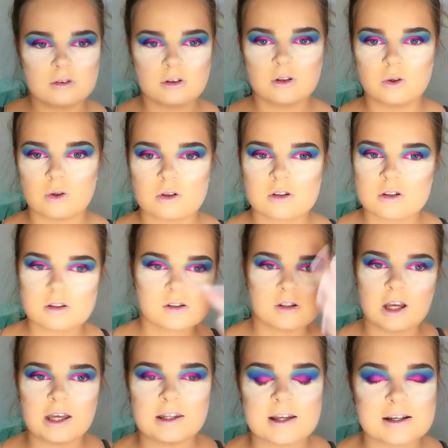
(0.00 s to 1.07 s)
looks,
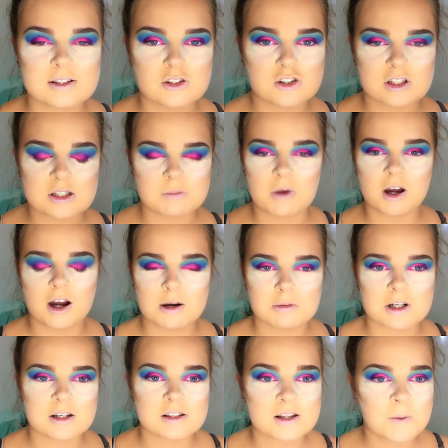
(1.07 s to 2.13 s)
and that's just my
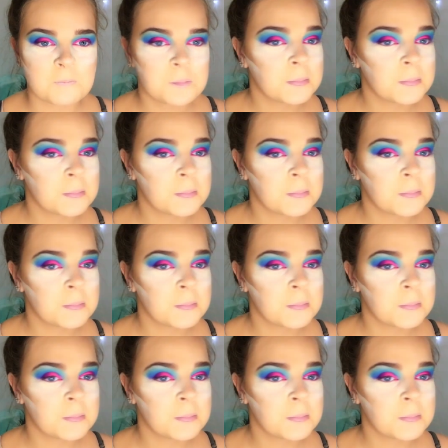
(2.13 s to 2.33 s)
eyebrows.